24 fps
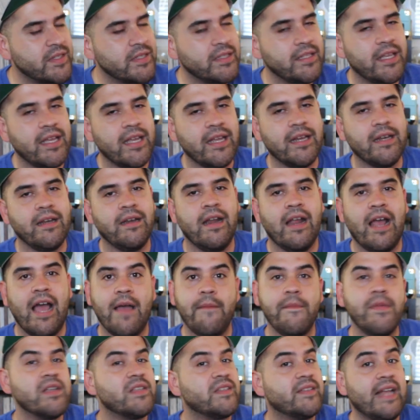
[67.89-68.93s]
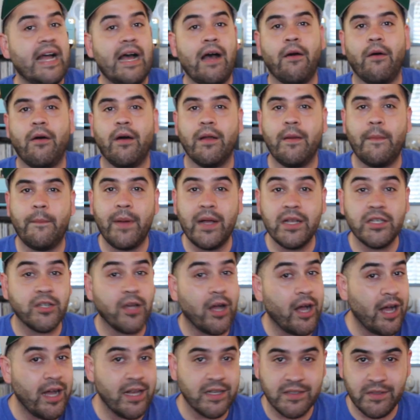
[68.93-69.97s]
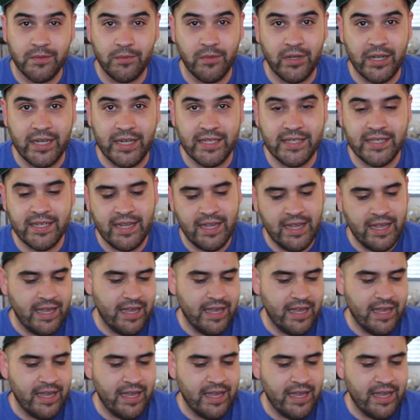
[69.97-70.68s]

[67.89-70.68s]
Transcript: and then I missed out on a bunch of awesome ones.